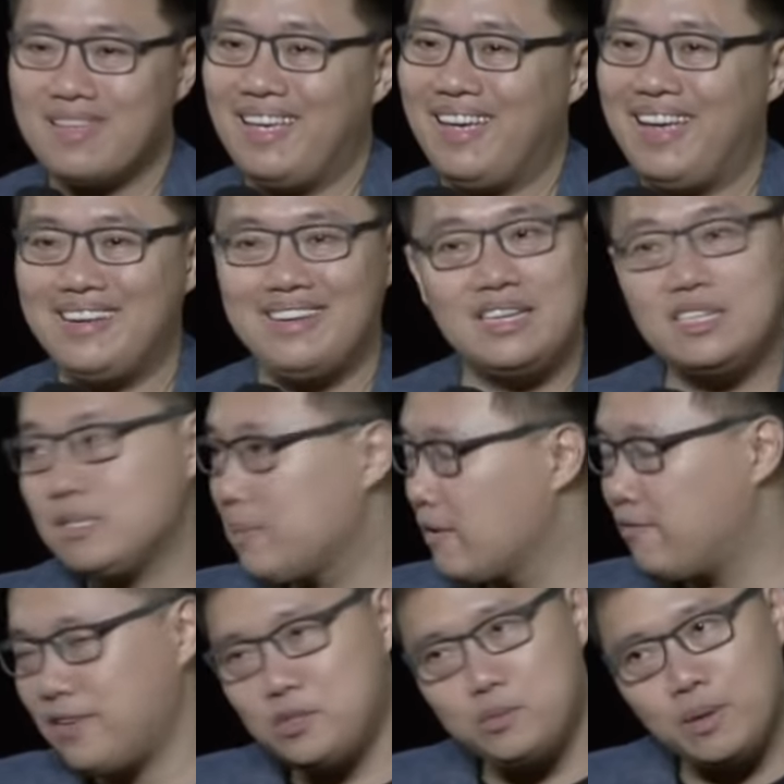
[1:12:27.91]
And this is my
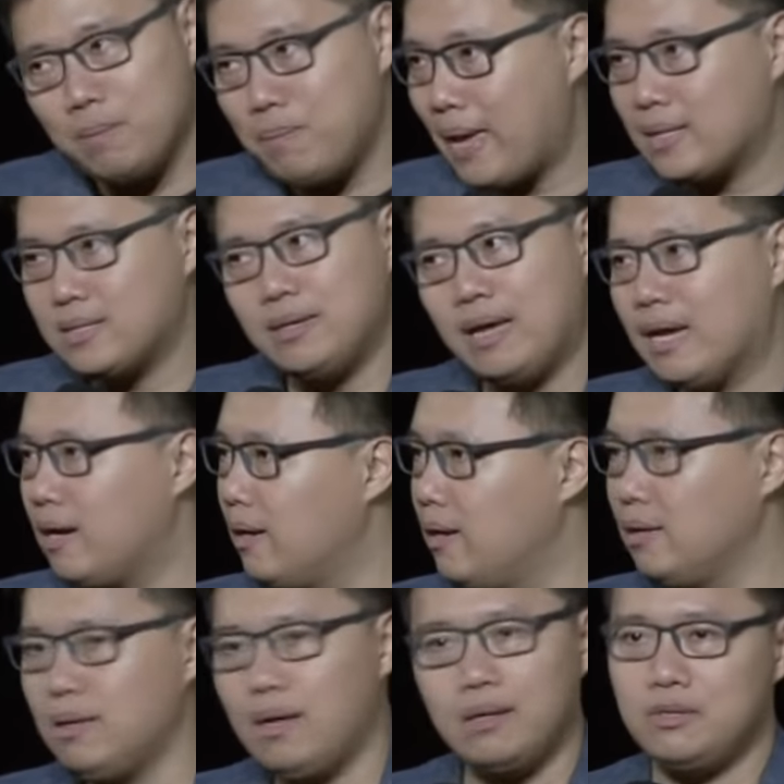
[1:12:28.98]
first week back, so I got a
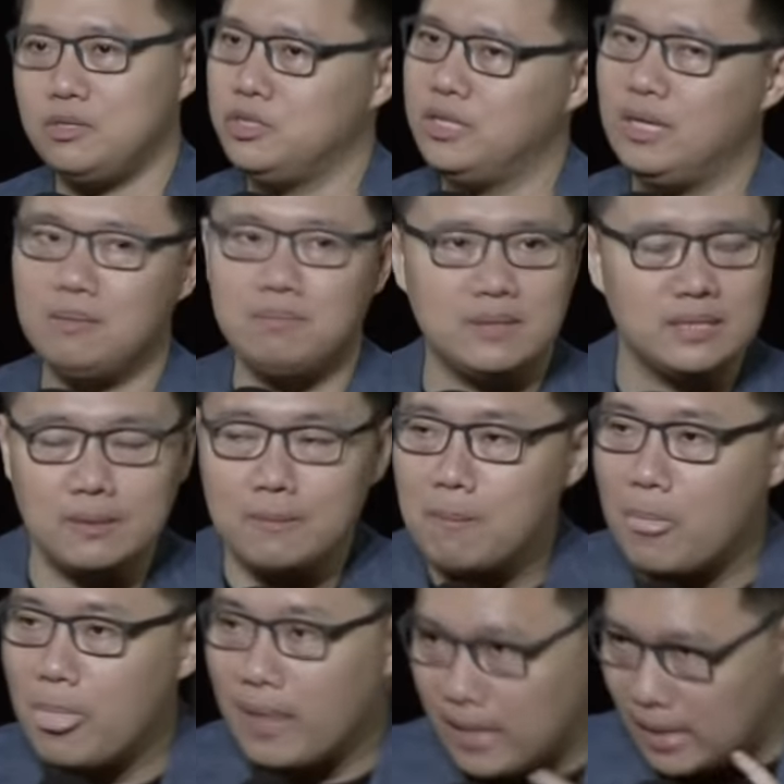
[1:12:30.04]
lot to share. But
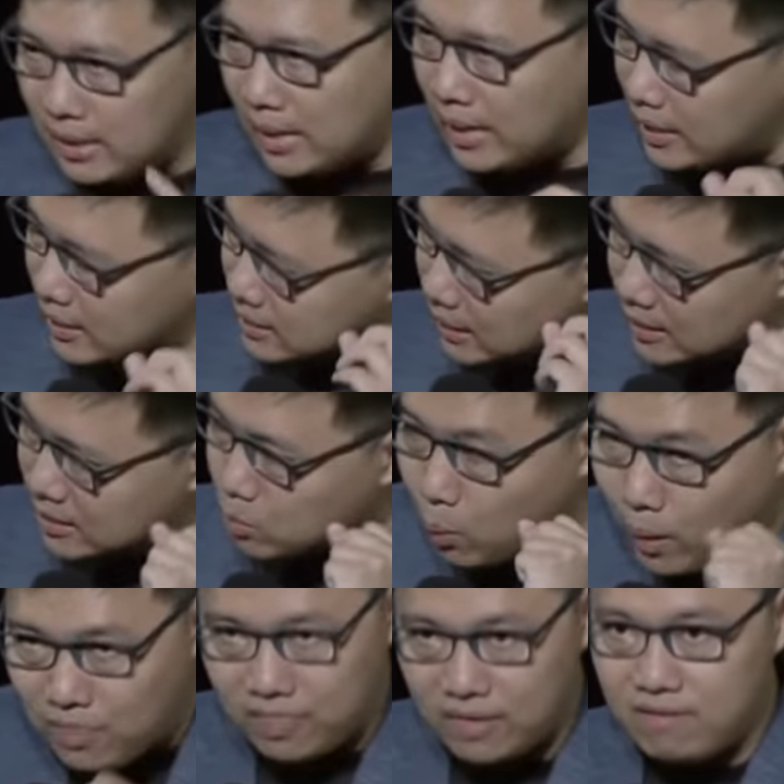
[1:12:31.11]
can I say this
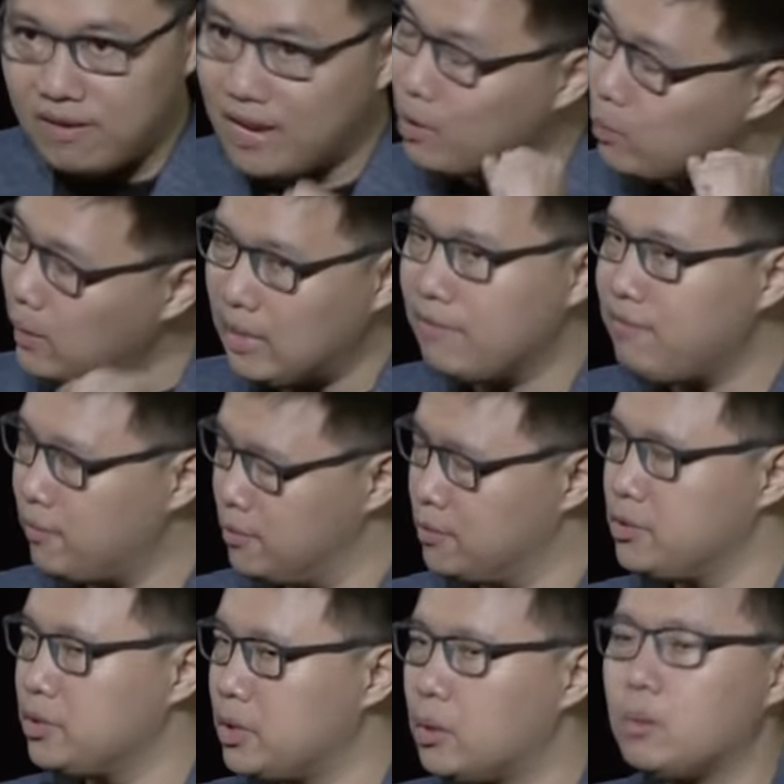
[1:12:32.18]
one thing very quickly for your
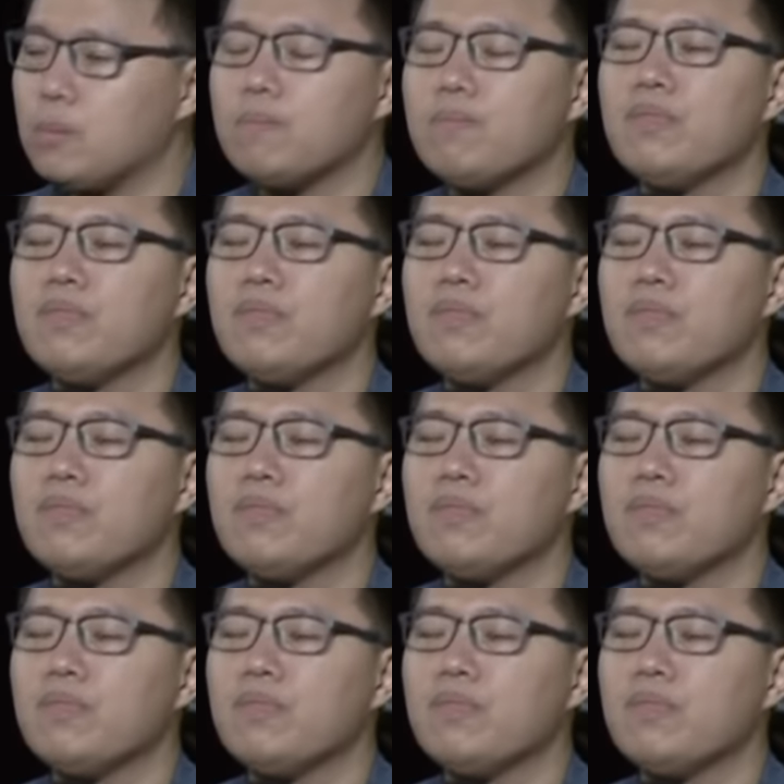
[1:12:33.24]
soul?